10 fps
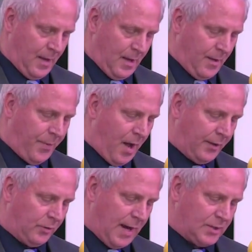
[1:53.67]

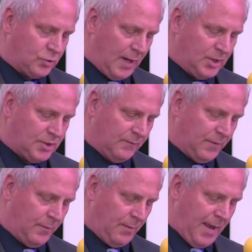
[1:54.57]
Upon graduation
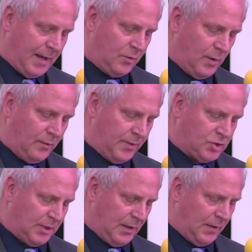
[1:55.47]
from Emmanuel
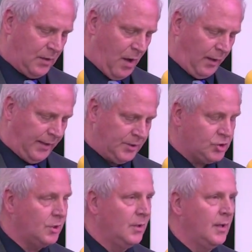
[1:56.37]
Missionary
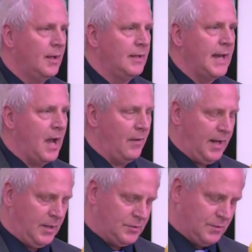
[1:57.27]
College, now
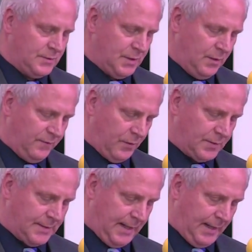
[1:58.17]
Andrews
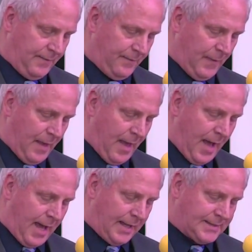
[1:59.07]
University,
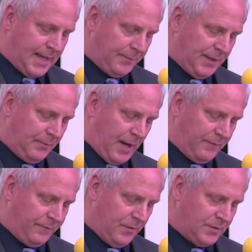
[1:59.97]
I accepted my
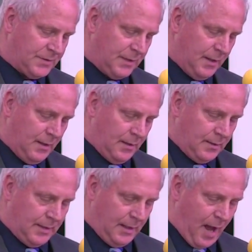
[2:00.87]
first
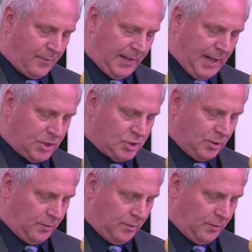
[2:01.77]
denominational